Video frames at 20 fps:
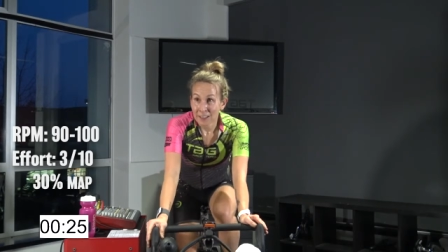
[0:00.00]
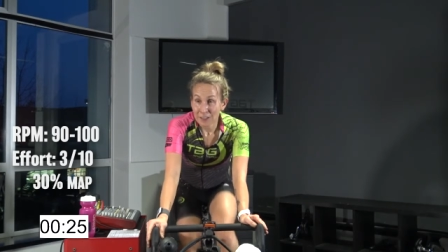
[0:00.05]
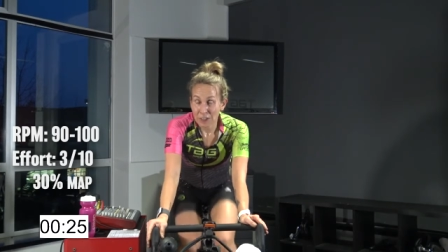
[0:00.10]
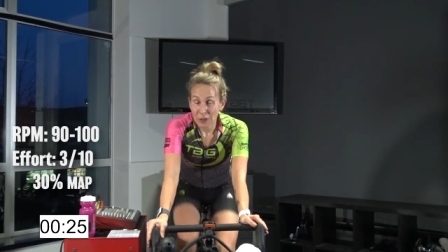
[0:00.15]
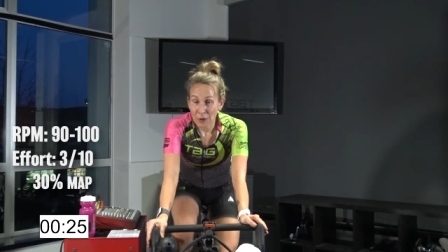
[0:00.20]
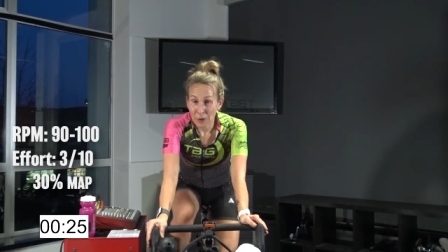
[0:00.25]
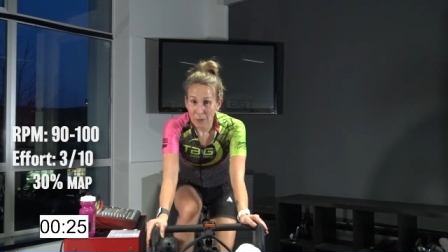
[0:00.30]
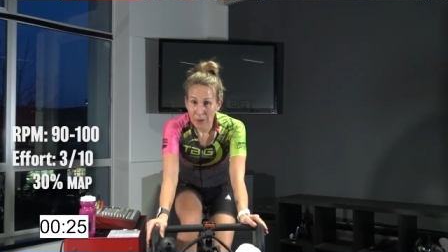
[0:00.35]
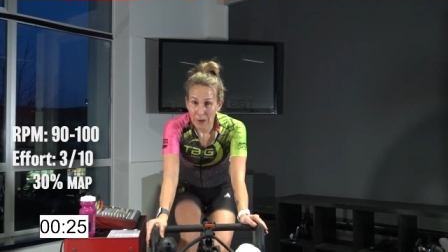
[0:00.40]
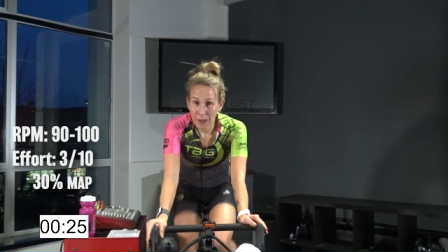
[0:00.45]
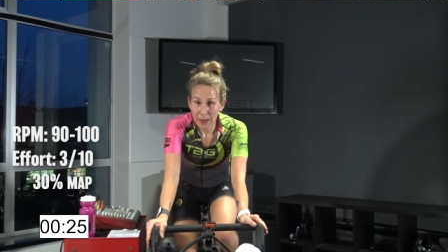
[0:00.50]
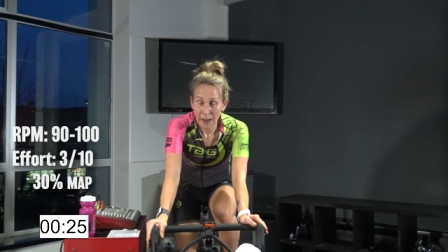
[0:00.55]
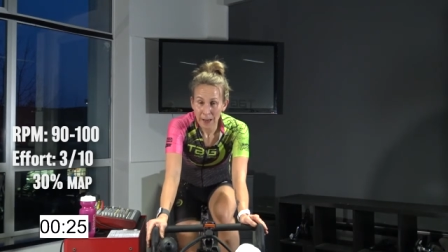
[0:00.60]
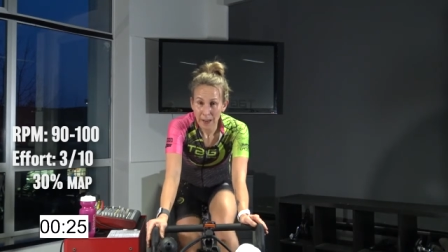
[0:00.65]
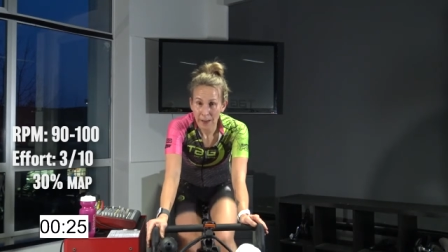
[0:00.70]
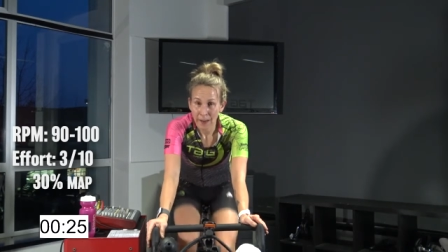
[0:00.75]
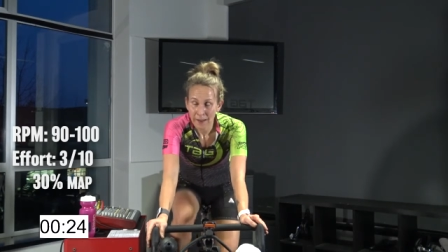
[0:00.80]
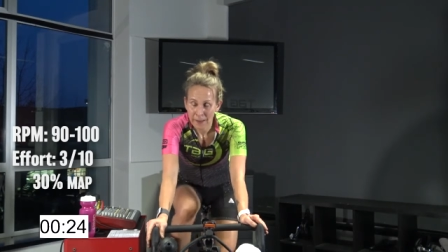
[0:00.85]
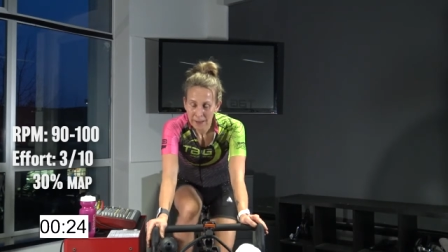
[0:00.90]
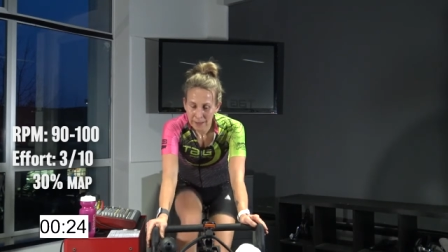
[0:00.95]
So,
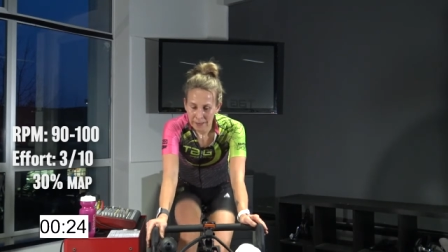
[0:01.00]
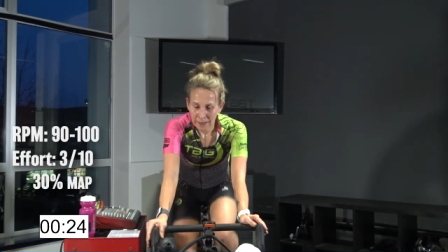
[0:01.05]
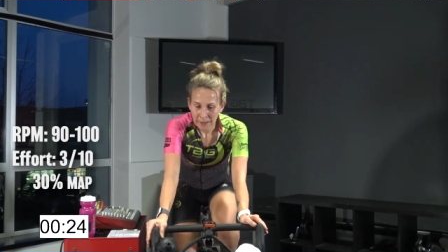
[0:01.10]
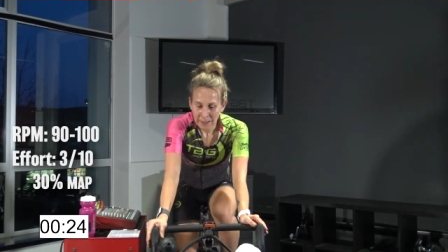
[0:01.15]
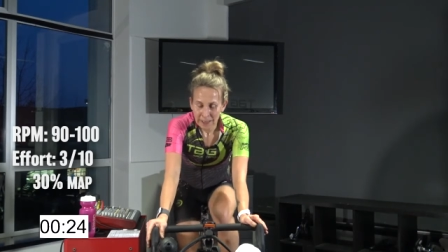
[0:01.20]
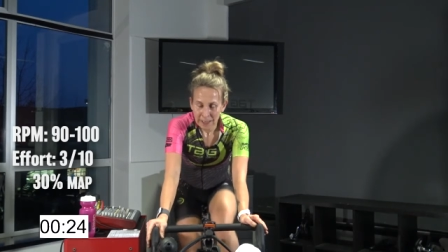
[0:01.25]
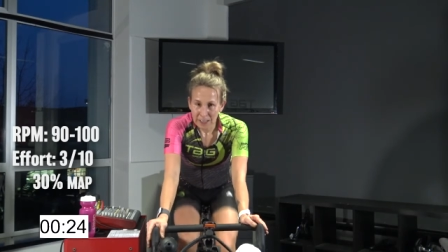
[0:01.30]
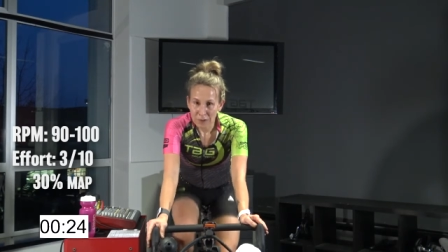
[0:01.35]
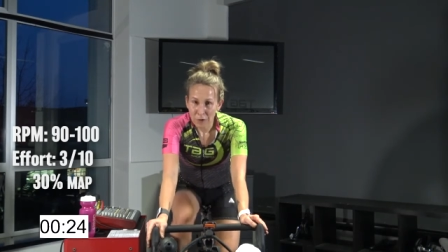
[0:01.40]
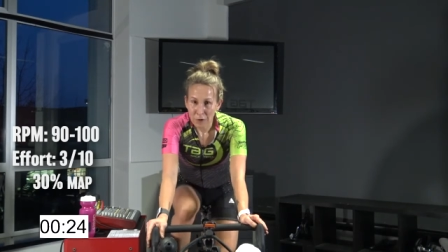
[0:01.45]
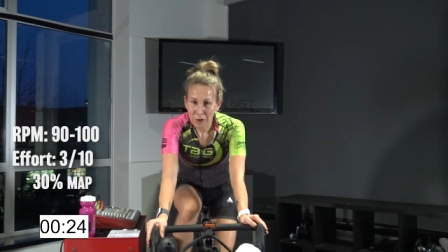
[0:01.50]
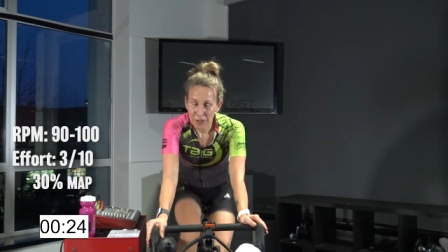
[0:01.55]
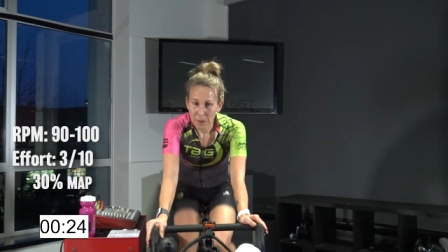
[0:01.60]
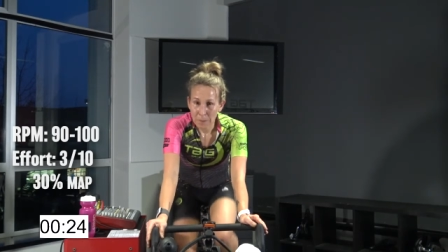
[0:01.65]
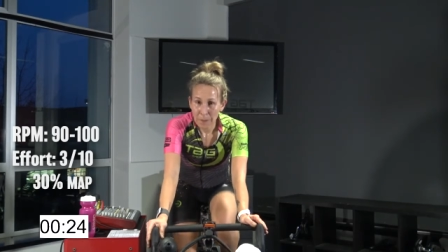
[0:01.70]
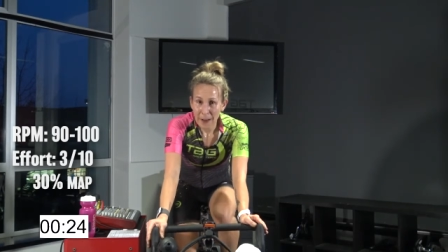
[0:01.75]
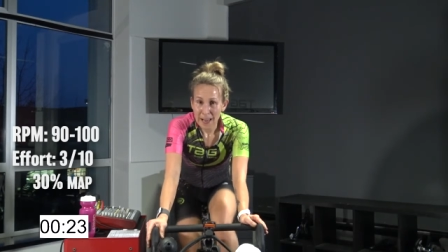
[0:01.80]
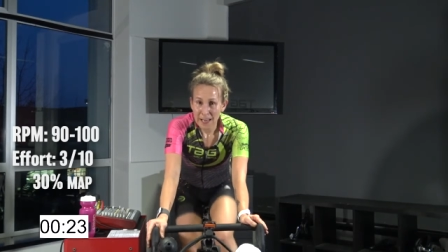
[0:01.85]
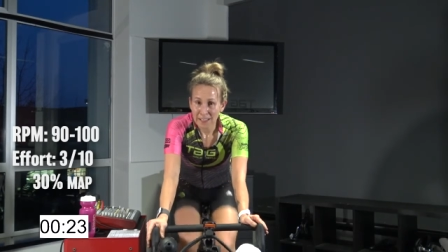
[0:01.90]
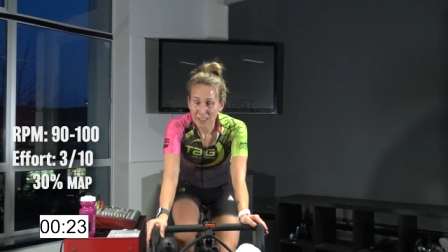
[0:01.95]
in order to
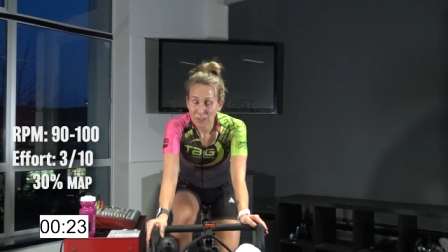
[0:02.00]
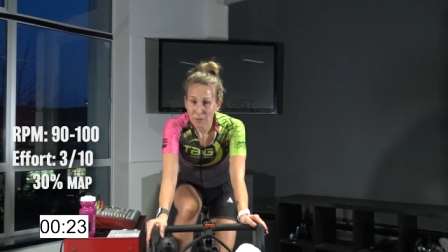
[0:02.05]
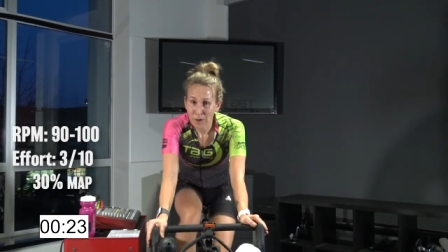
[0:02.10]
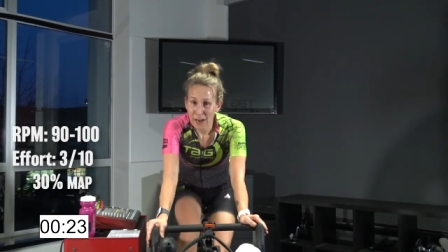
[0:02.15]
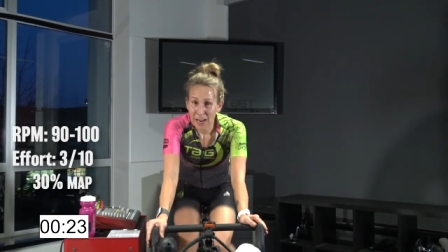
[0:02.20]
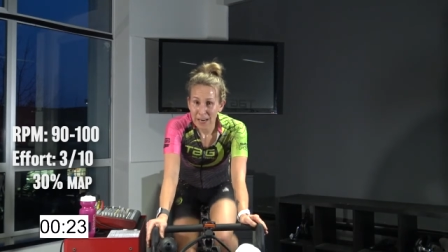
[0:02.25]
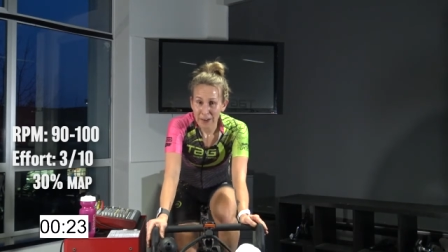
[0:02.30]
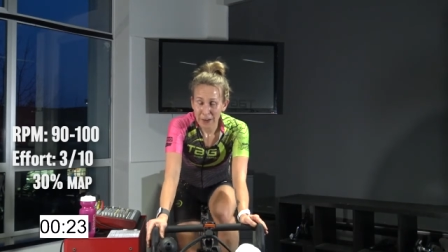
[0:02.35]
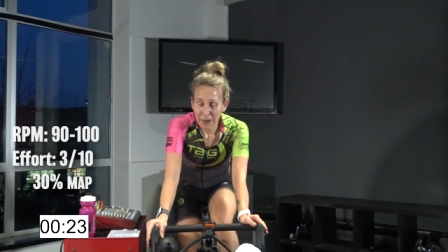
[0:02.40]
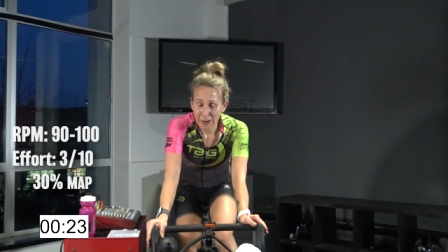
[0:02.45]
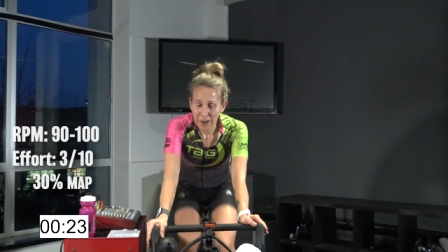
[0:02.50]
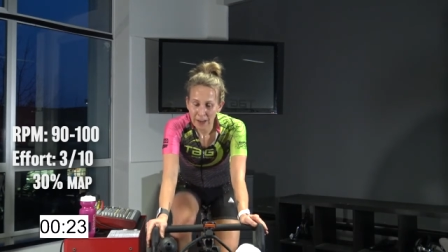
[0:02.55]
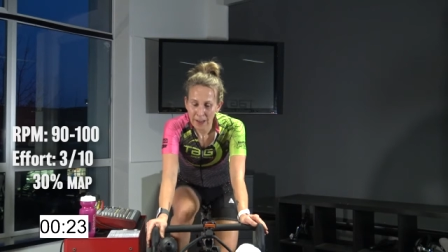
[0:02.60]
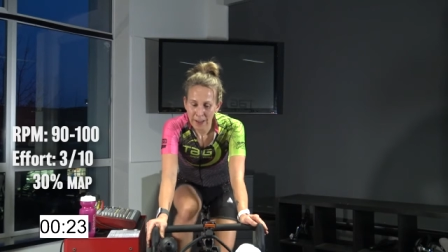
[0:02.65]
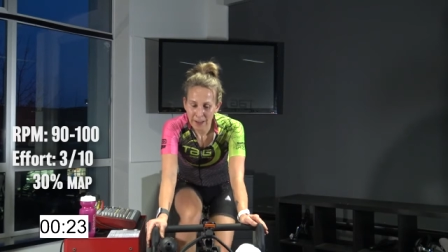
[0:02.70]
pass a rider,